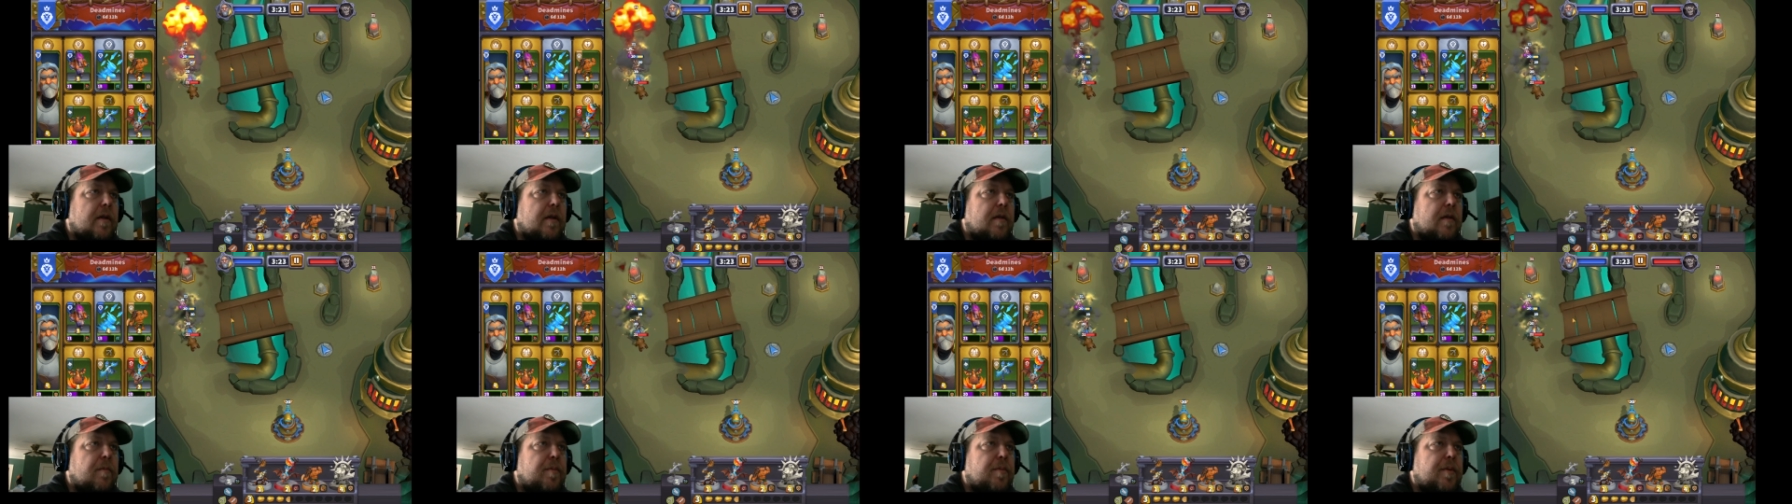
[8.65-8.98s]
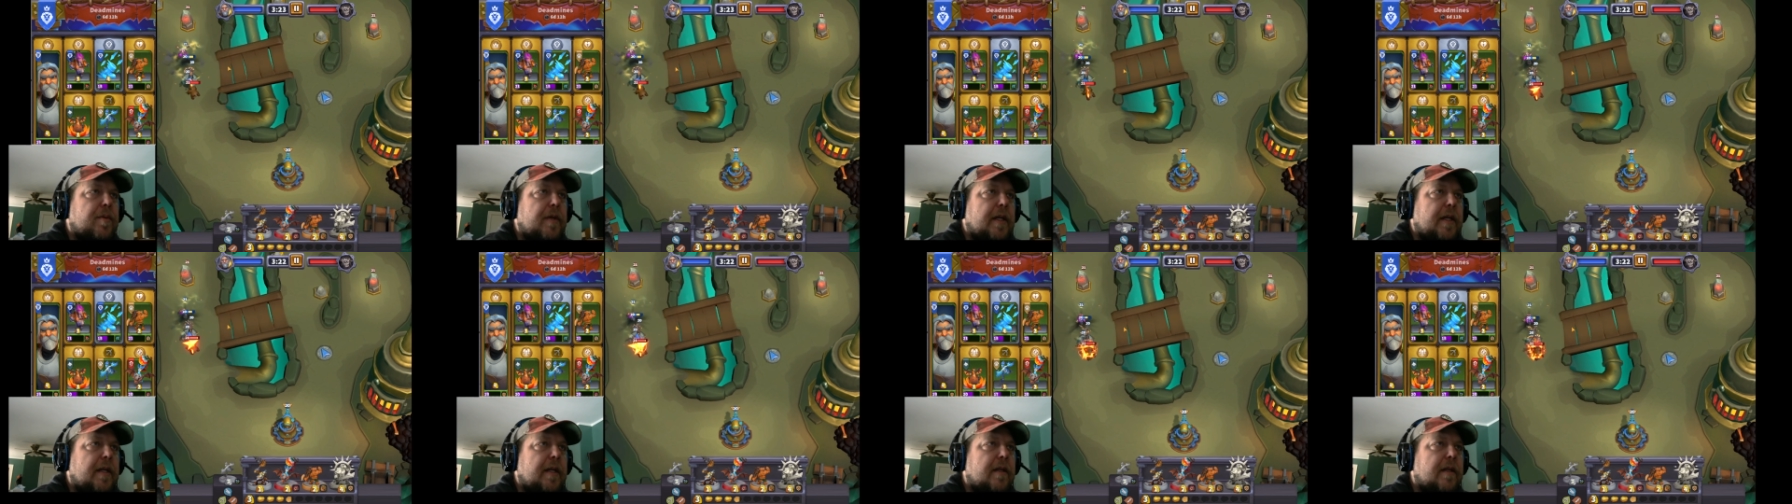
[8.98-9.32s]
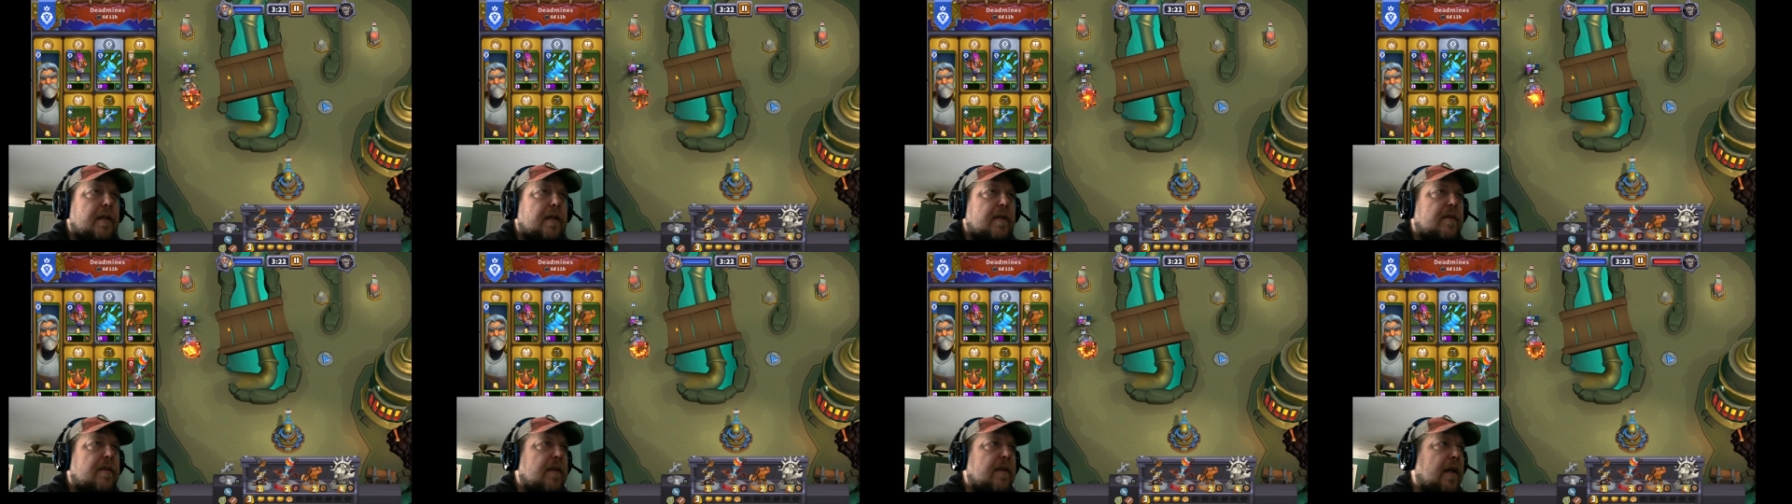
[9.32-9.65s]
to complete
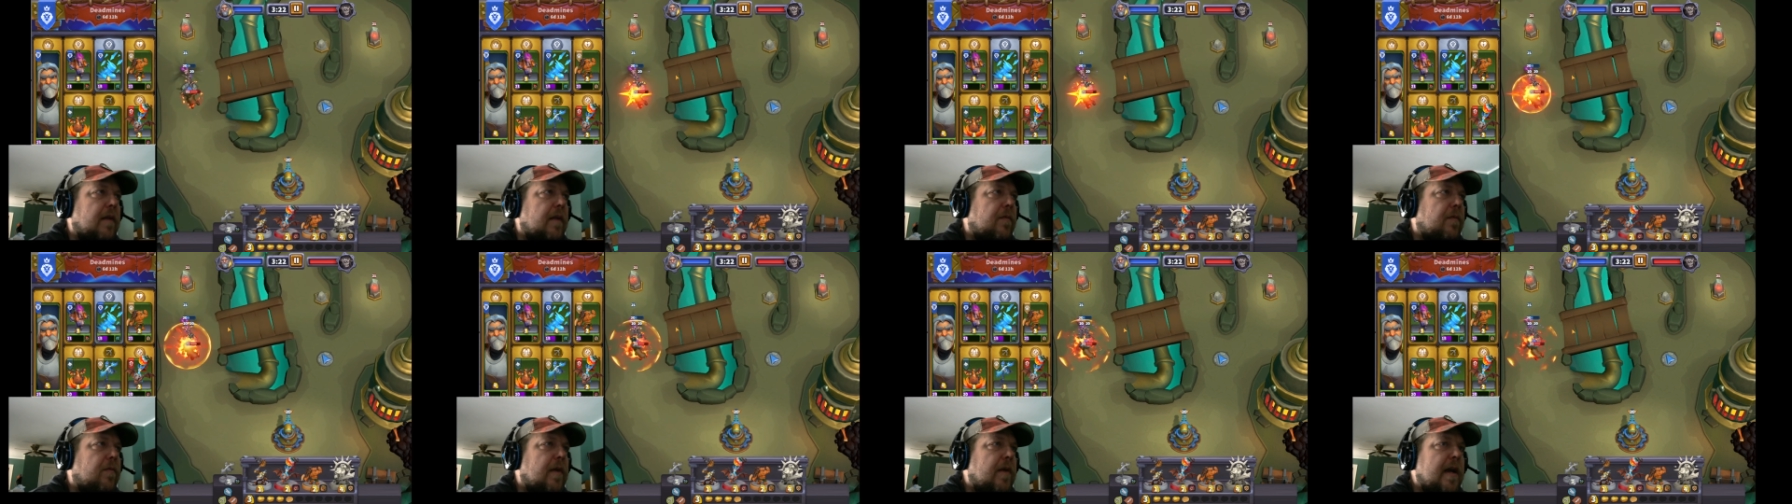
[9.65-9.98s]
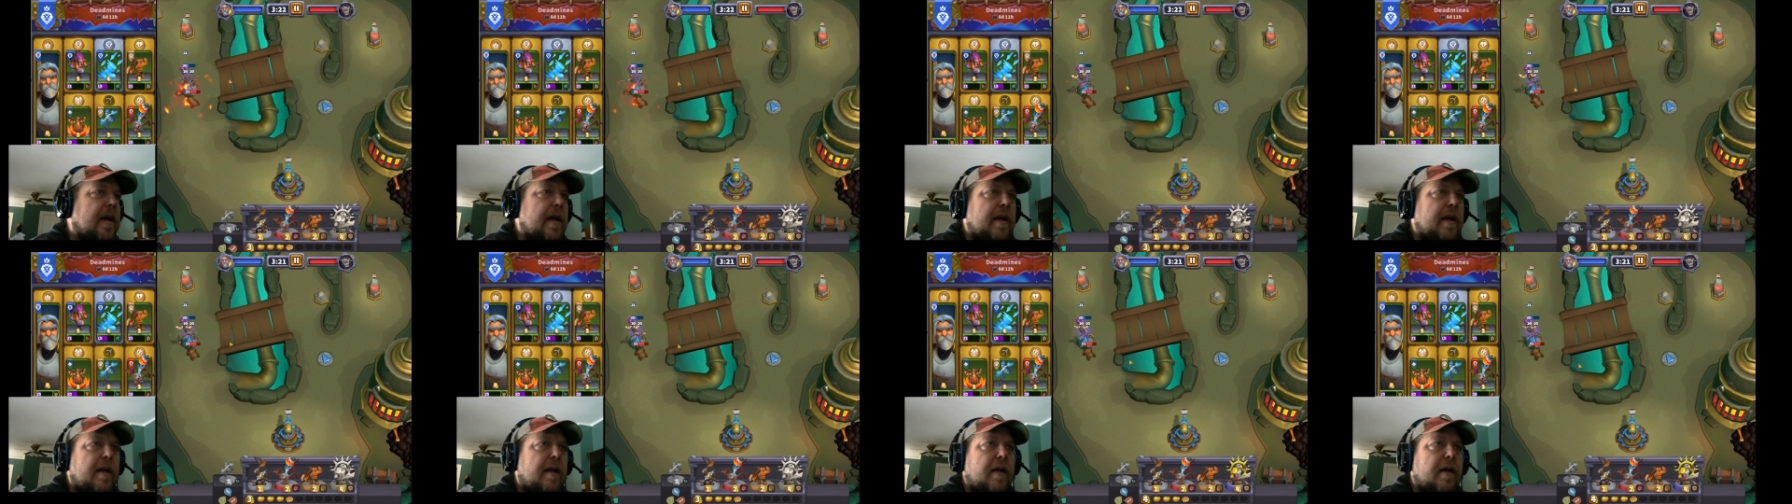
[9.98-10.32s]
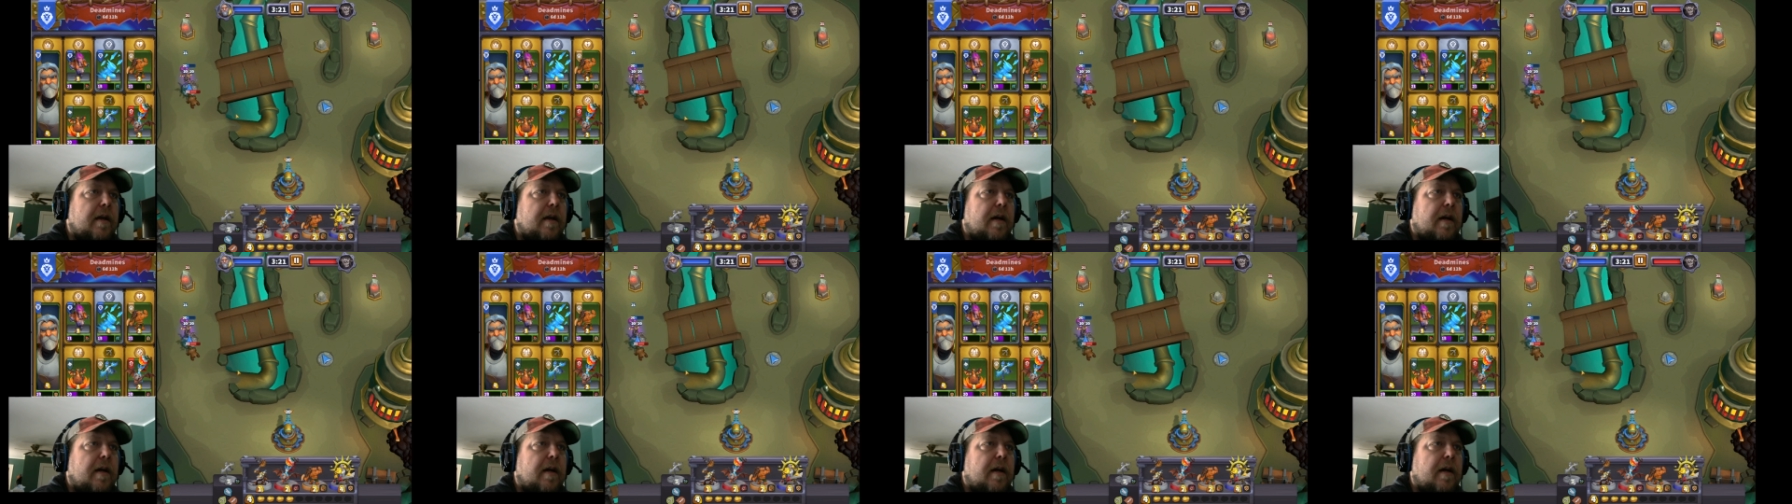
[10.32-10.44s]
this on red.